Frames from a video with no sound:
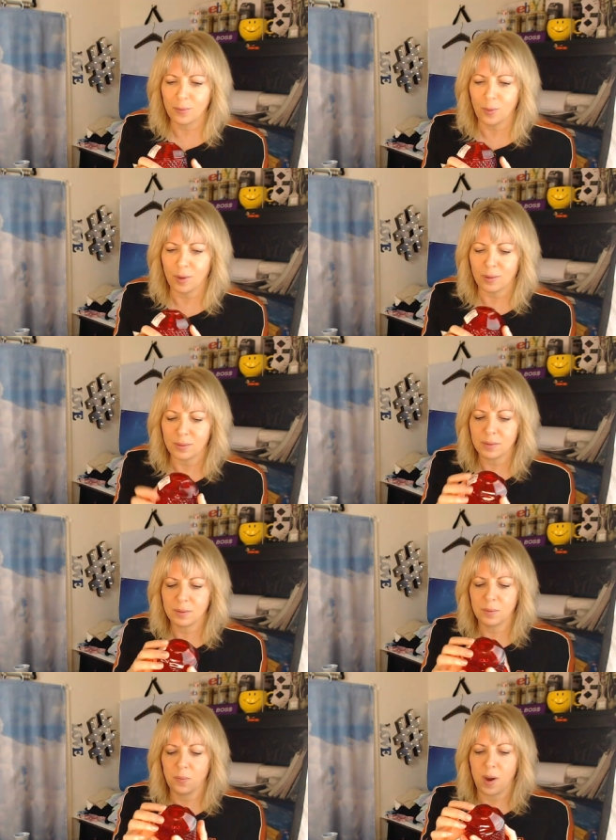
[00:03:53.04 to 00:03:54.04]
well,
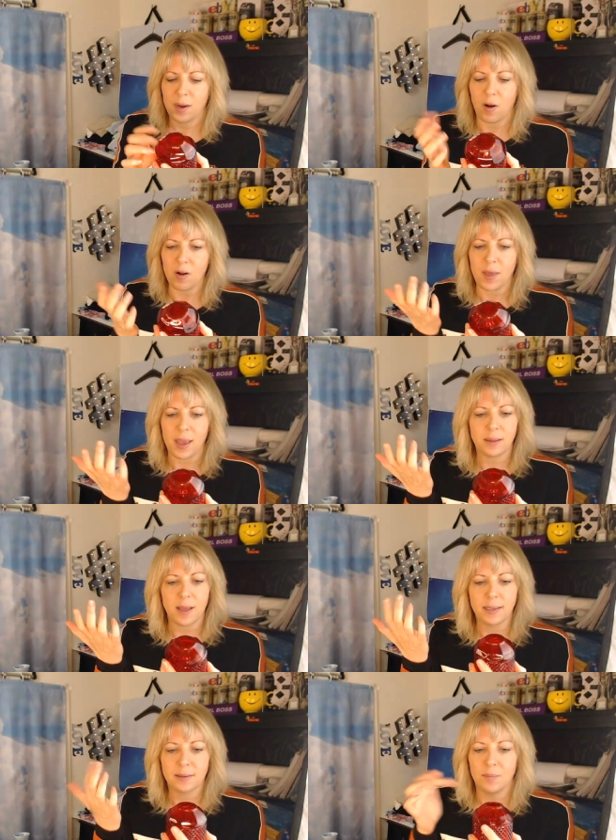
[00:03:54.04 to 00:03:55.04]
what are they?
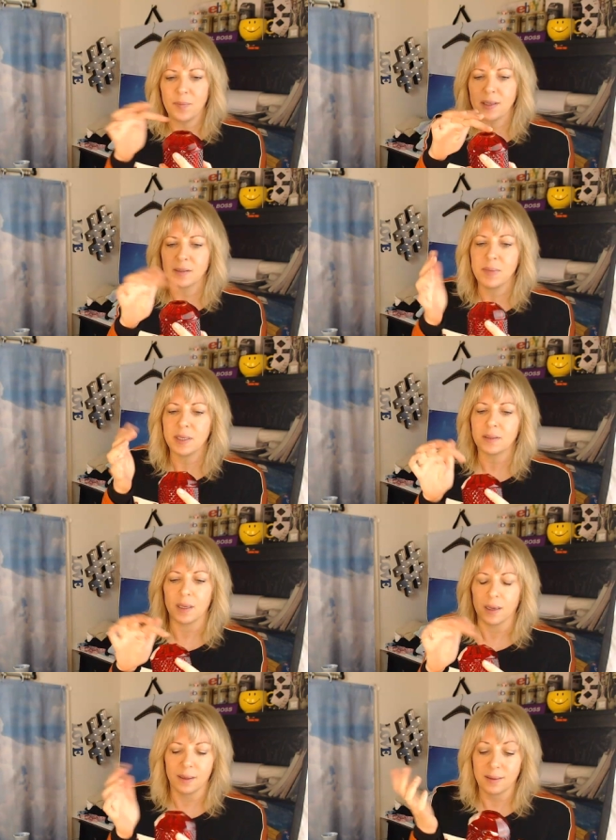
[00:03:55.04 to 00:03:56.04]
Like something's
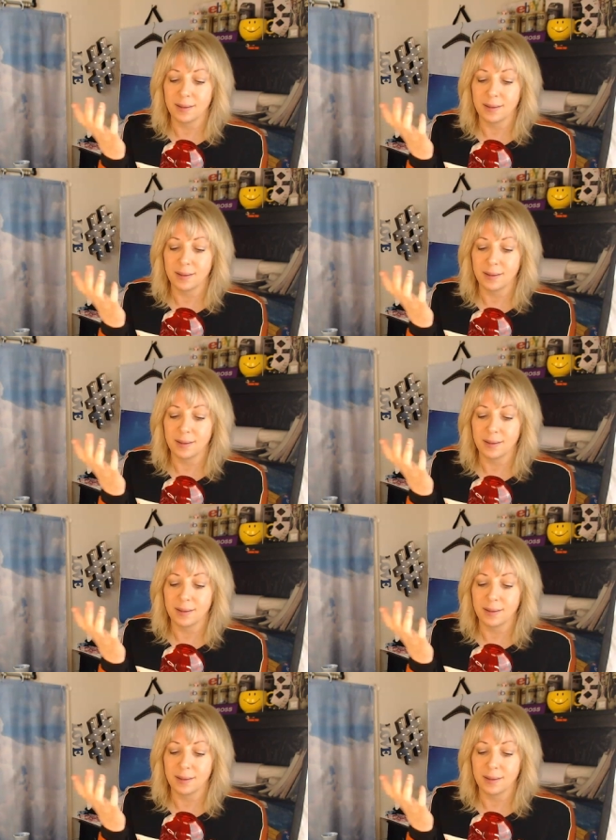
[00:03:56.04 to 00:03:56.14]
missing.